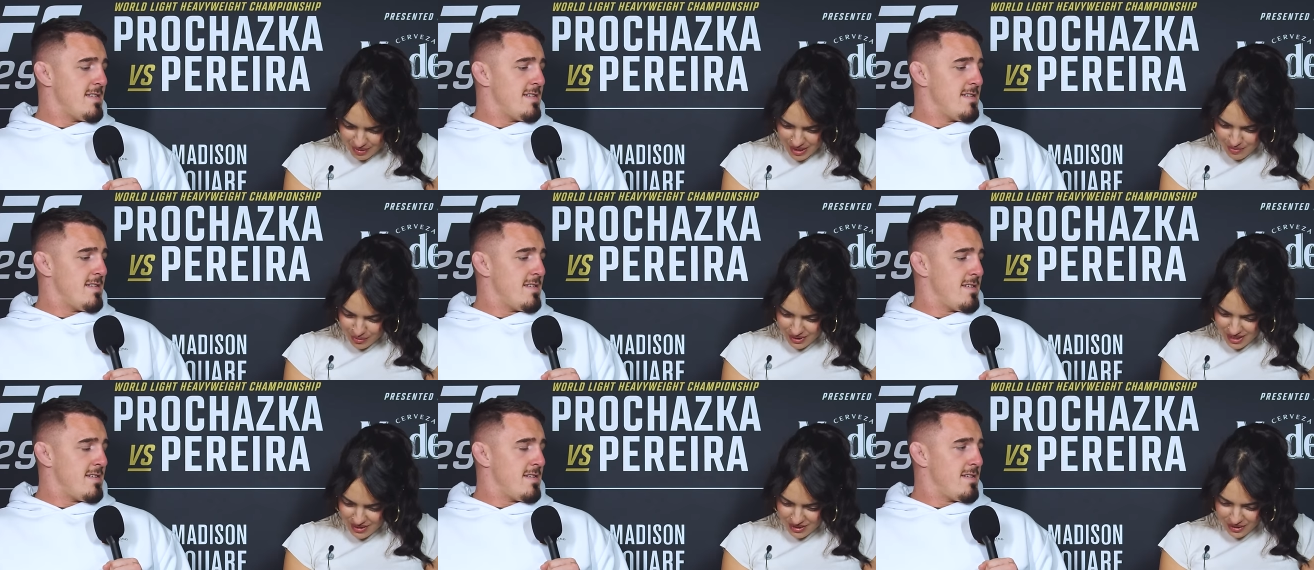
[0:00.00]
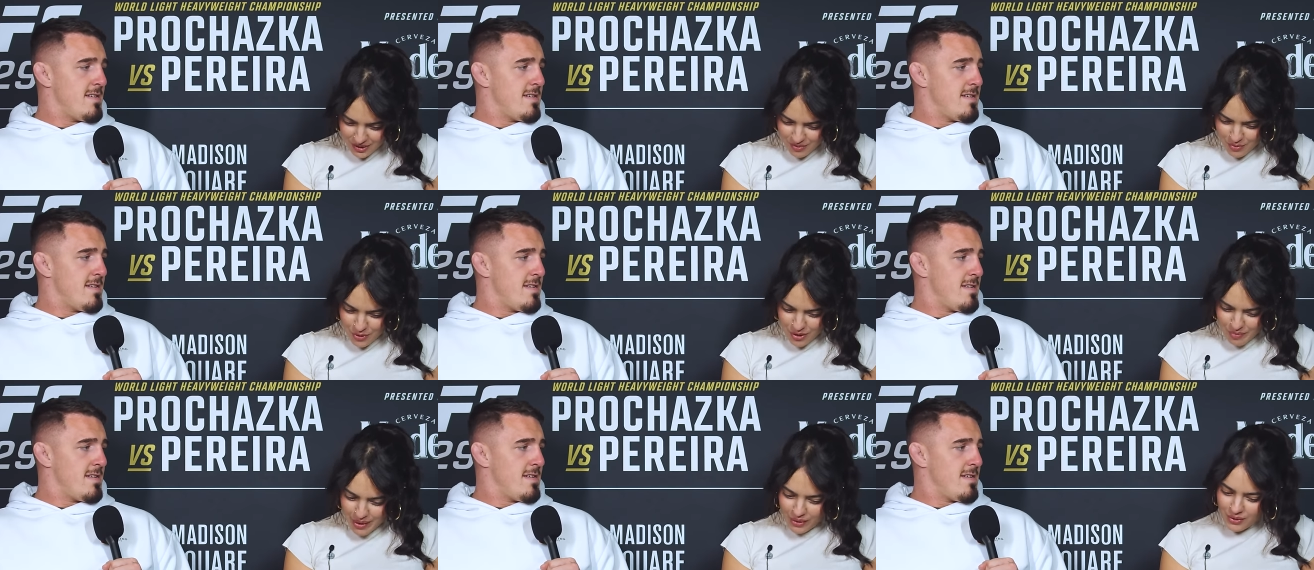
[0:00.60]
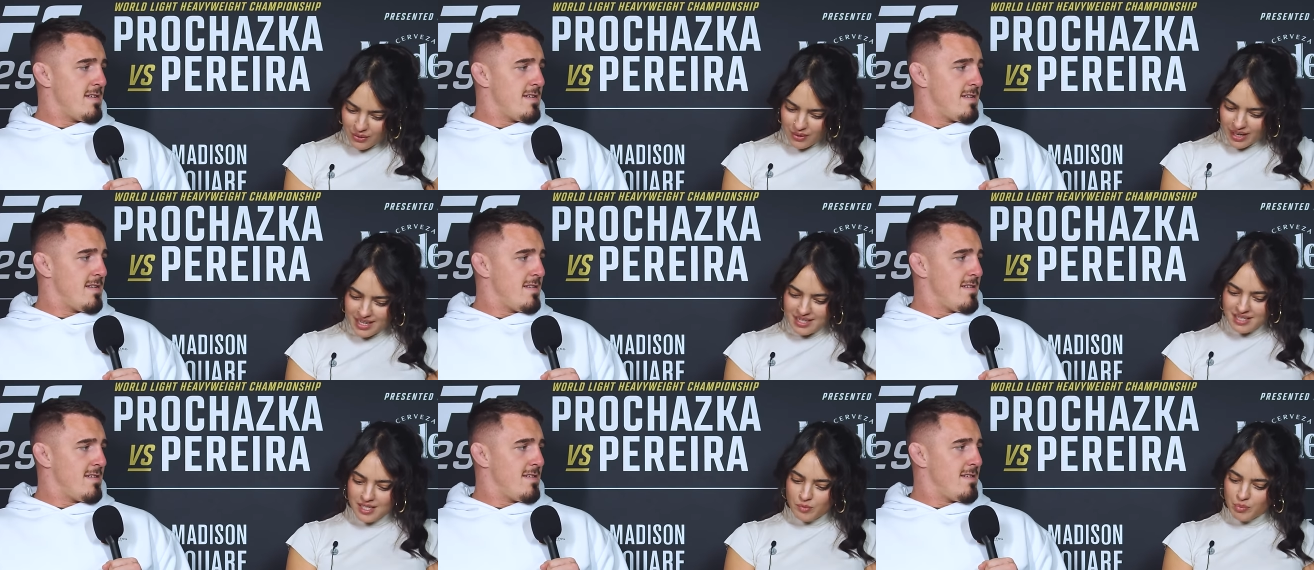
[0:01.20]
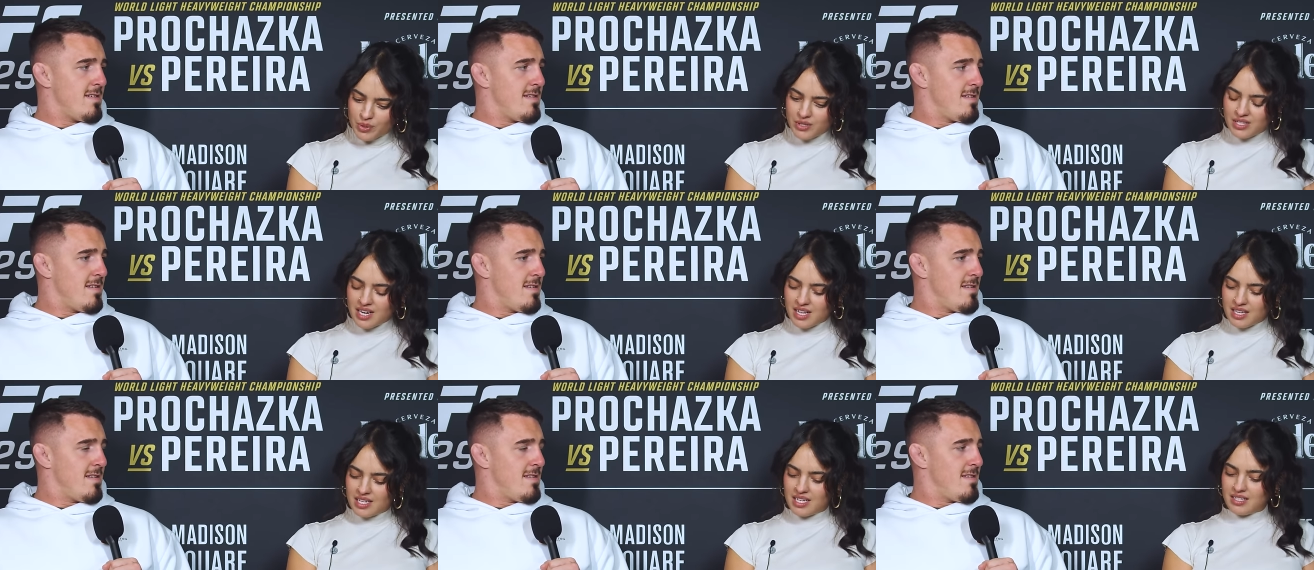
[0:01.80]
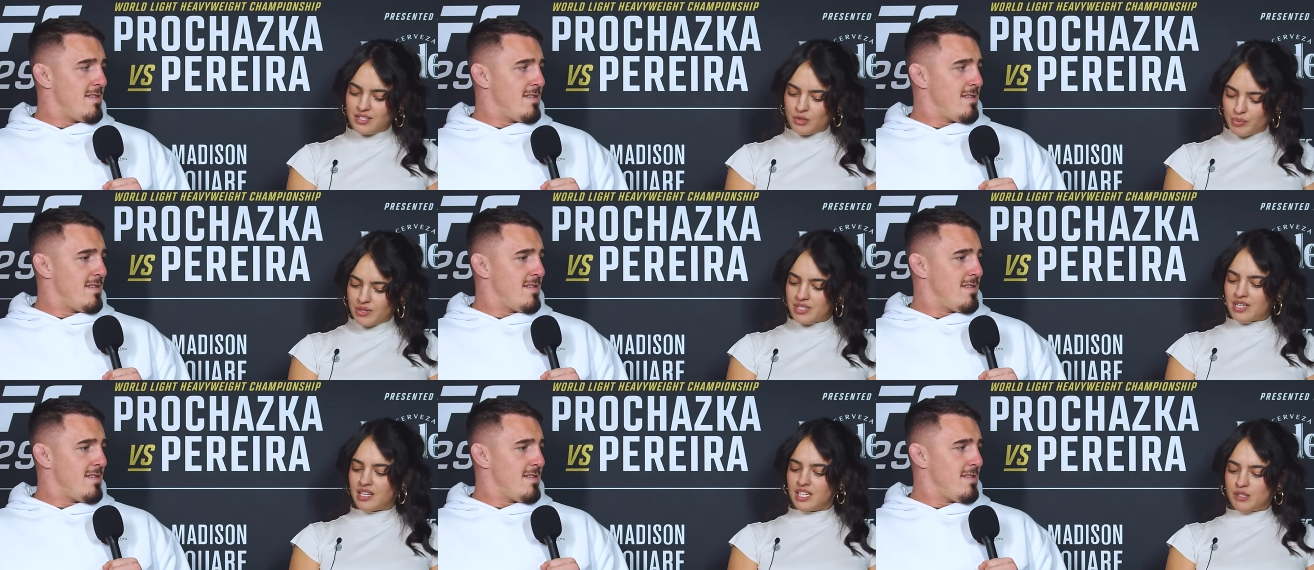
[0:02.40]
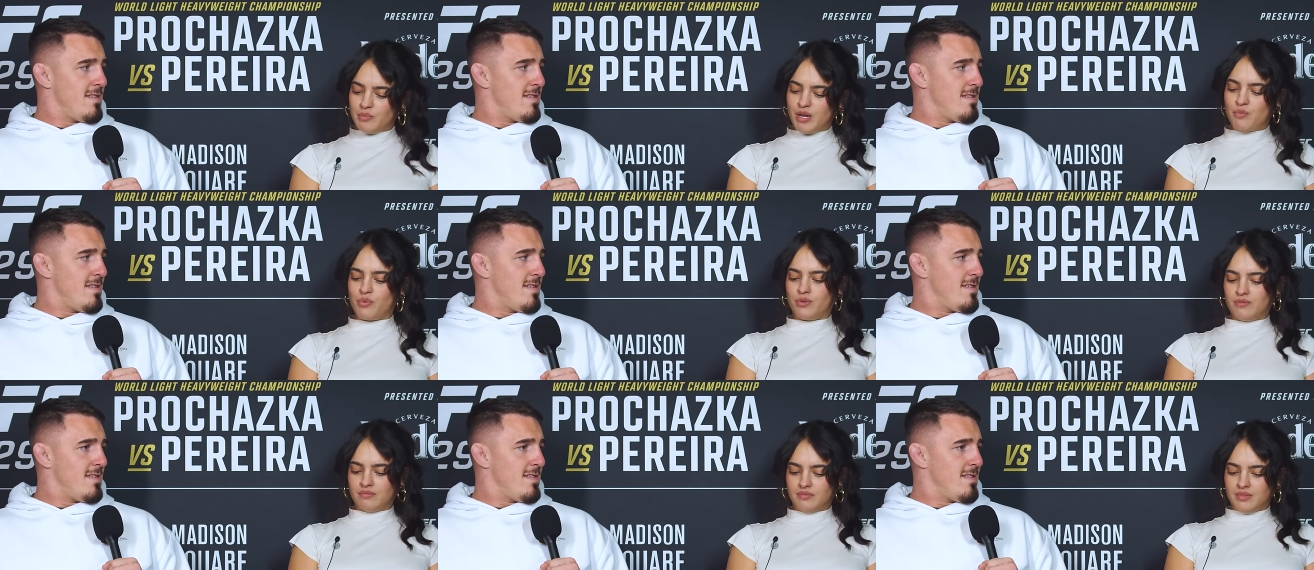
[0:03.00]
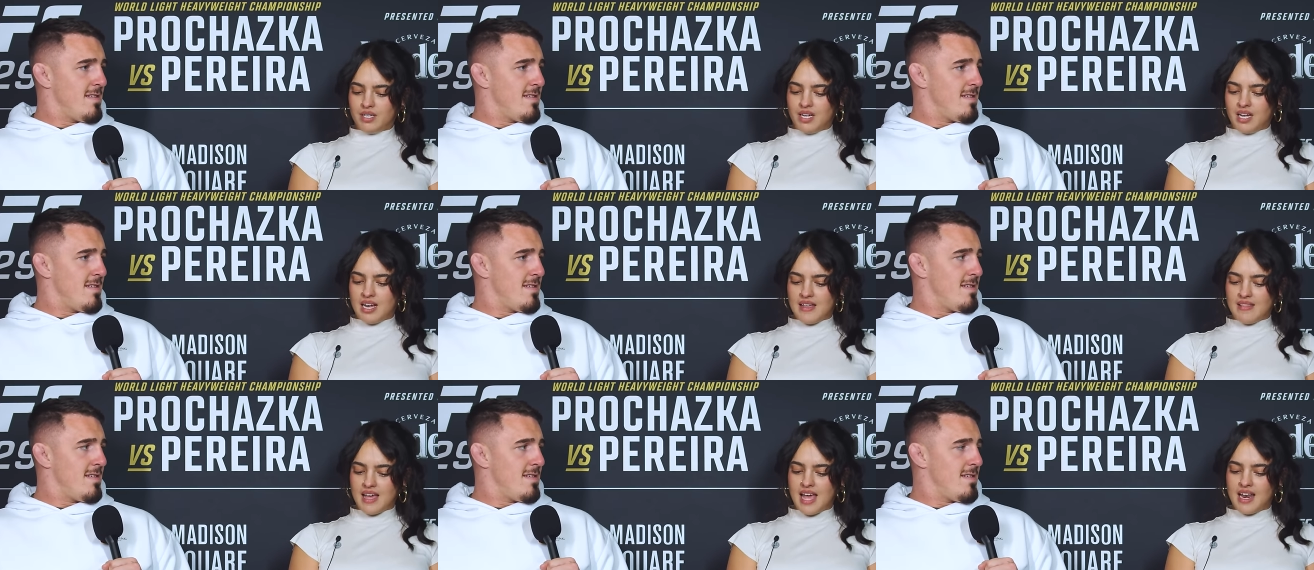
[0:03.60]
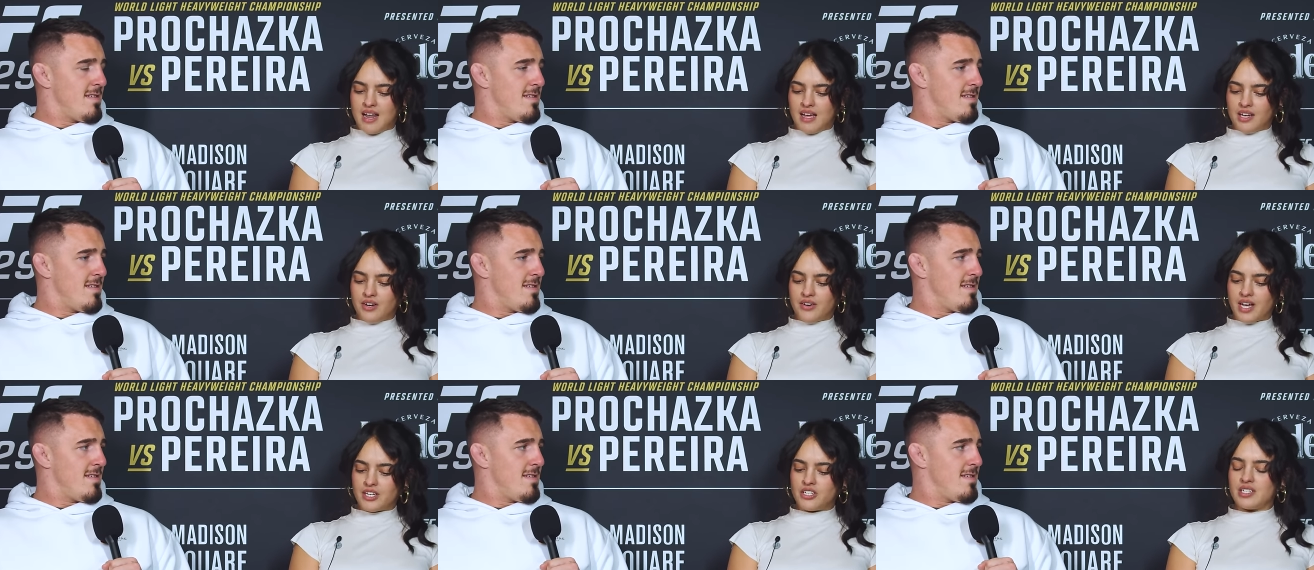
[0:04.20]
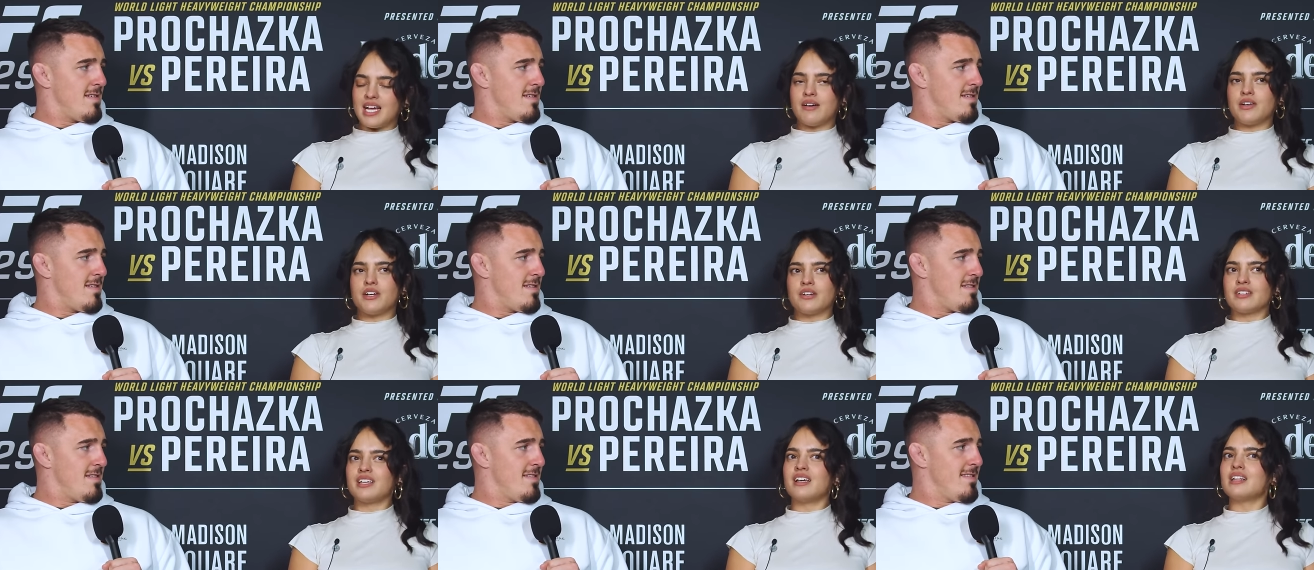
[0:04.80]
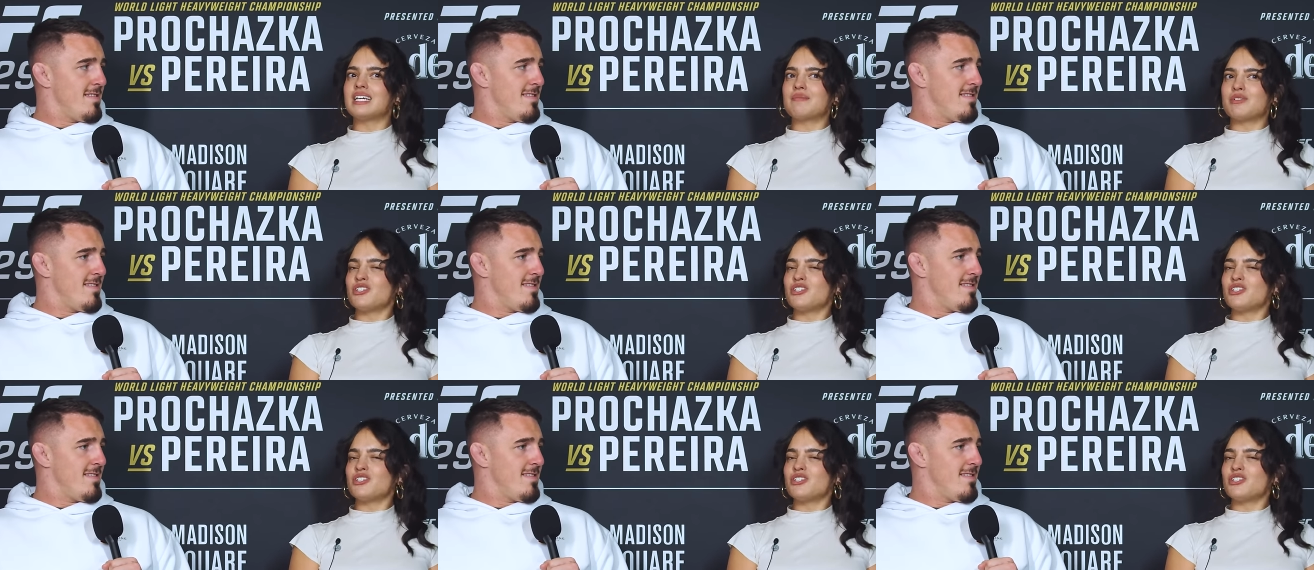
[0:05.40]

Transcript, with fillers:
Speaker 1: people need to learn more about you guys as personalities, your personality as people, and that you're not just out here as killing